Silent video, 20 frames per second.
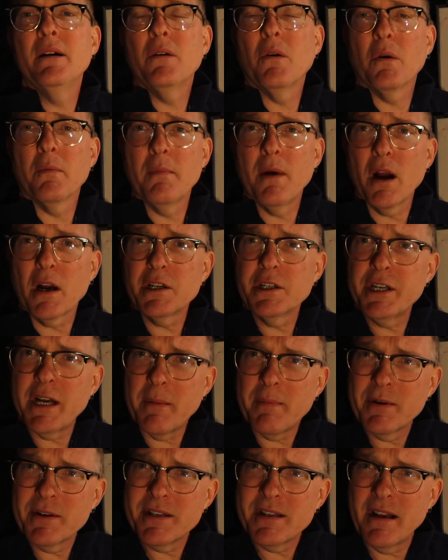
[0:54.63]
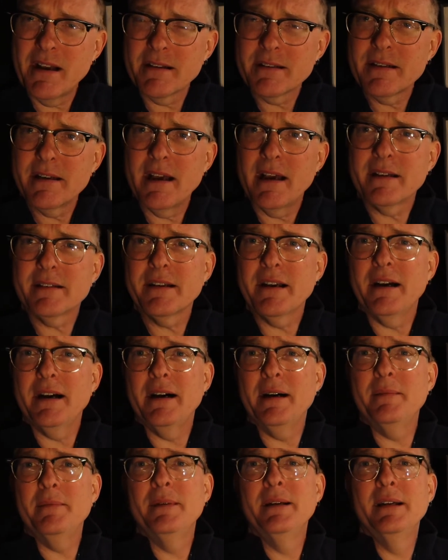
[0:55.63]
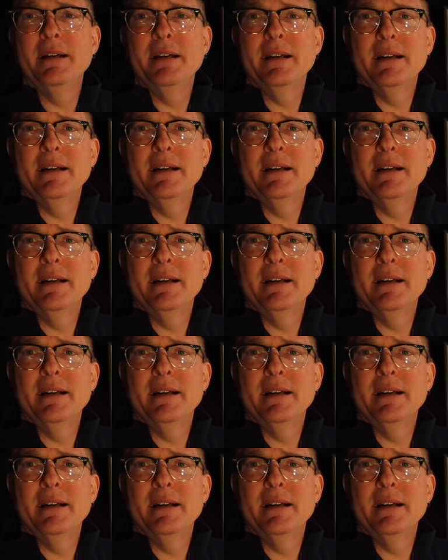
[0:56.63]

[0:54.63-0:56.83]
or markshepherdsongs.com.